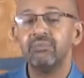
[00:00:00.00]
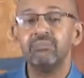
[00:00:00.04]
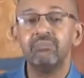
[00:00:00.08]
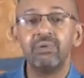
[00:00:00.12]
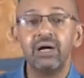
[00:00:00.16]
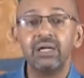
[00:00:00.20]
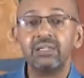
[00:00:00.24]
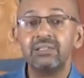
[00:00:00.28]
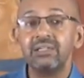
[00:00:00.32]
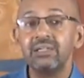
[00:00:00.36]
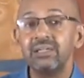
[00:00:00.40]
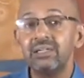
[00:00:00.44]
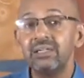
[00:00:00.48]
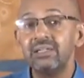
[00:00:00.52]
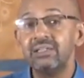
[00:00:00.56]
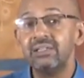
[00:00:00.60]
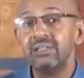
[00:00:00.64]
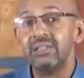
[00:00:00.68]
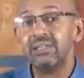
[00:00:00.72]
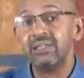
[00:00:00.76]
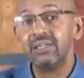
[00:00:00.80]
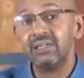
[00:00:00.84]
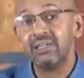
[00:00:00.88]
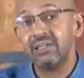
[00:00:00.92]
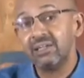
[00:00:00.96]
But in
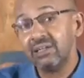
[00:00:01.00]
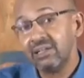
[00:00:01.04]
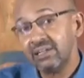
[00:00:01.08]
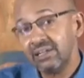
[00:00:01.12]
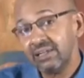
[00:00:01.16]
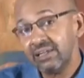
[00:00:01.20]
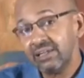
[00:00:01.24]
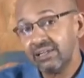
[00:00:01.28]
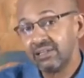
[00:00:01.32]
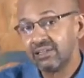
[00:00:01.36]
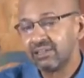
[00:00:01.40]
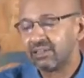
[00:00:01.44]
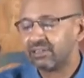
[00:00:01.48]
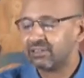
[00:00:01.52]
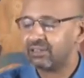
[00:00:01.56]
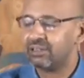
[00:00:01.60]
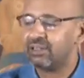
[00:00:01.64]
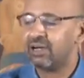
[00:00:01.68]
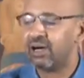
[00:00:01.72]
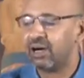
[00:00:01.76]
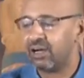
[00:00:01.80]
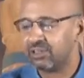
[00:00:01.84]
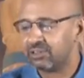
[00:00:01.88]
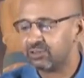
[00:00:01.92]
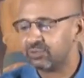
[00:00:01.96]
the earlier
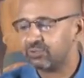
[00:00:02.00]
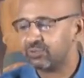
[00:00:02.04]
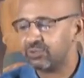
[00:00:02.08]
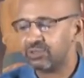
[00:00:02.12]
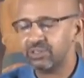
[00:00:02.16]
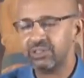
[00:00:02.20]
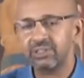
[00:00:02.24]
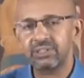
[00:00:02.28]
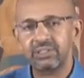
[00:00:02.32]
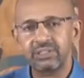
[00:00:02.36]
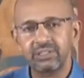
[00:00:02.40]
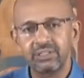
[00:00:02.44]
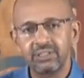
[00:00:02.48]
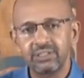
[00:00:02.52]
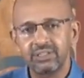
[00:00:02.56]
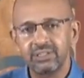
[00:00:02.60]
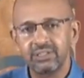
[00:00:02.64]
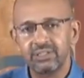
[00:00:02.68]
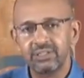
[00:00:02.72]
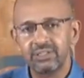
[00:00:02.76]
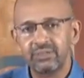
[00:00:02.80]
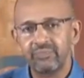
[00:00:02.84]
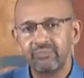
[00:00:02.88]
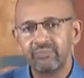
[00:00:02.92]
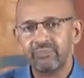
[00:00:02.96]
artwork
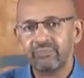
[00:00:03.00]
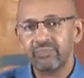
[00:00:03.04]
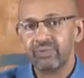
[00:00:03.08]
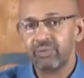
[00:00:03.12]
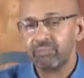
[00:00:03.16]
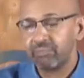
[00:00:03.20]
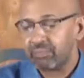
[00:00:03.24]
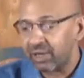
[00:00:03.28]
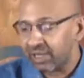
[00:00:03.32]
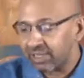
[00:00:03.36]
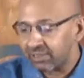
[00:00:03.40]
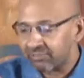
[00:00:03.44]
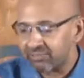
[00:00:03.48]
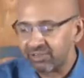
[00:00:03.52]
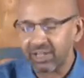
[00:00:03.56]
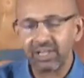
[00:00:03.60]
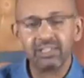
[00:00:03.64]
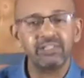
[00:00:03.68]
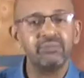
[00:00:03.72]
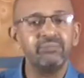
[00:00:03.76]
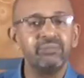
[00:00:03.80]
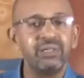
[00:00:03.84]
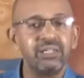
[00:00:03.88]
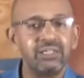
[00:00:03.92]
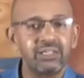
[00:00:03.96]
by
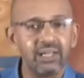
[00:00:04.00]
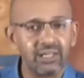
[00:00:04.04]
Vladimir